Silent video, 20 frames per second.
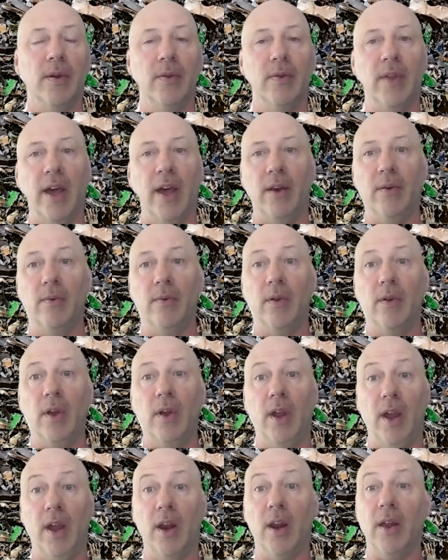that
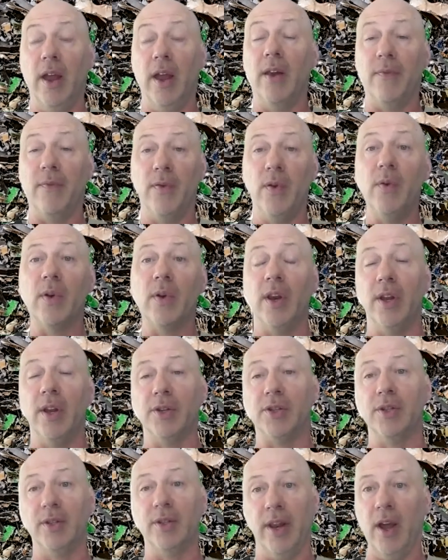in a few
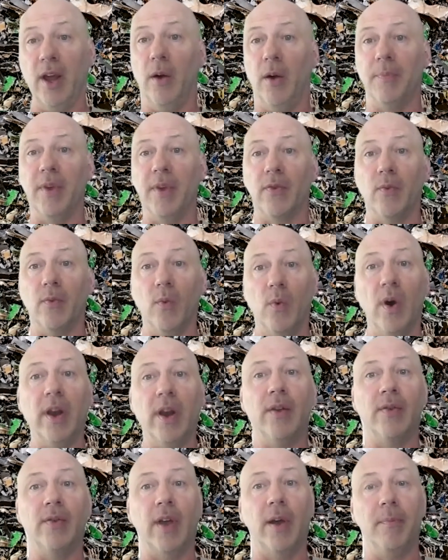conditions that helped us. One
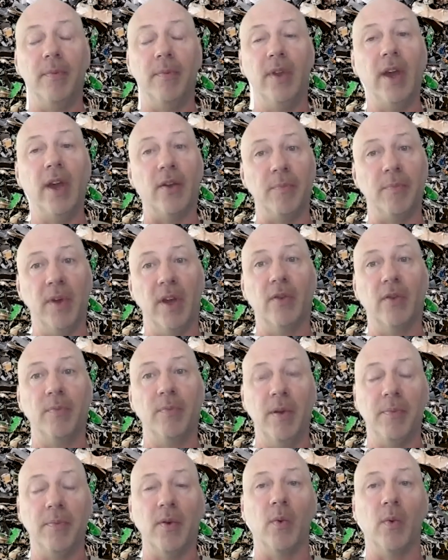is that, yes, because
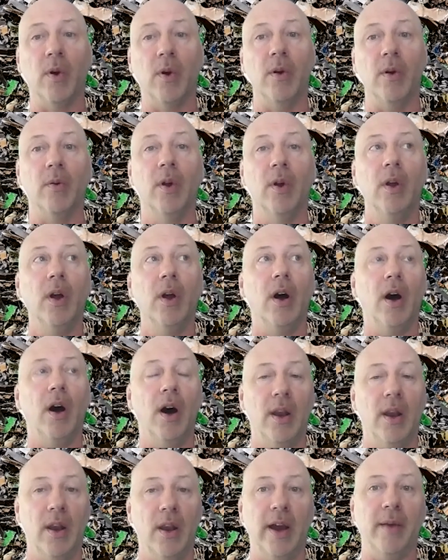people were
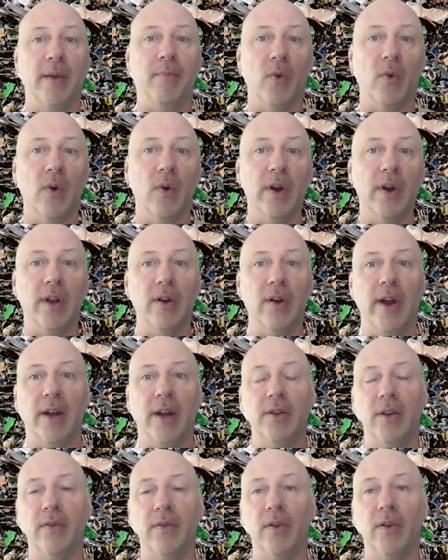online more and
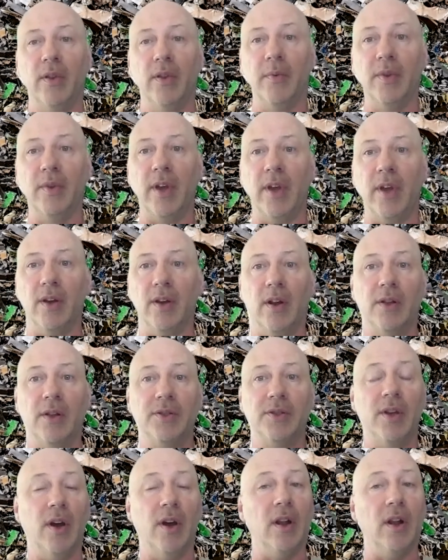interacting differently with
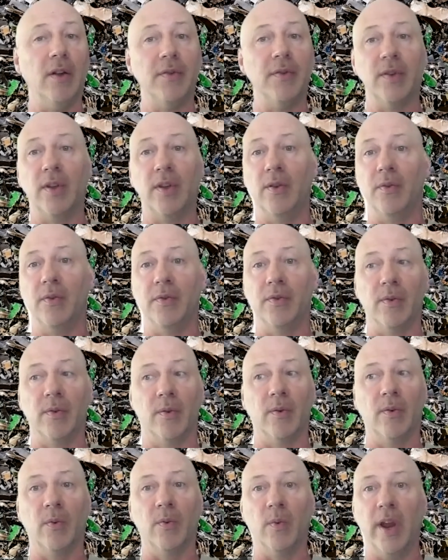technology, all of a sudden there was a
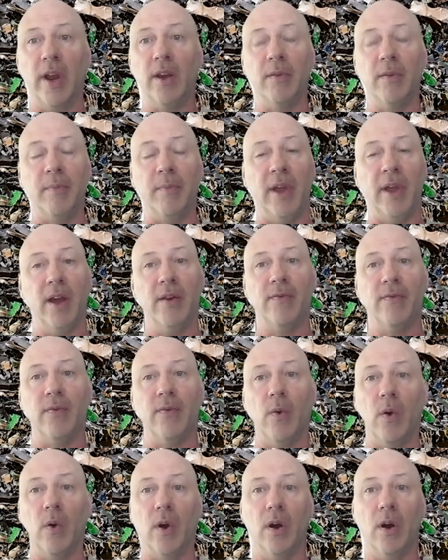great demand
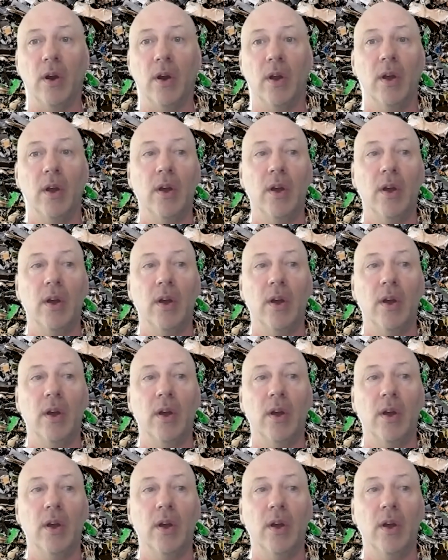for